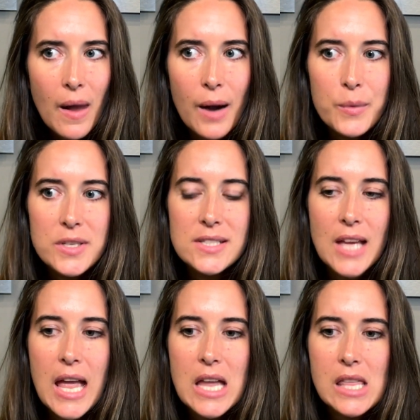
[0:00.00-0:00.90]
I was
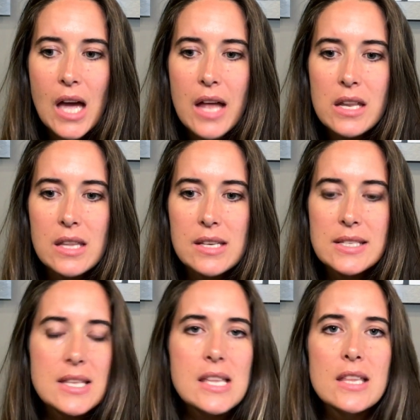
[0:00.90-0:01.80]
saying that
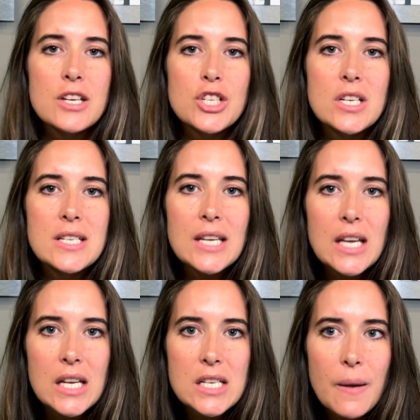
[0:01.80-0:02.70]
this thing that she
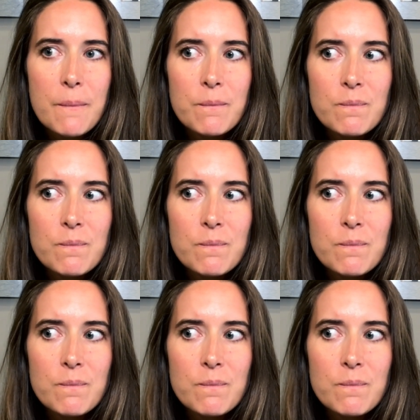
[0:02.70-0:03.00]
did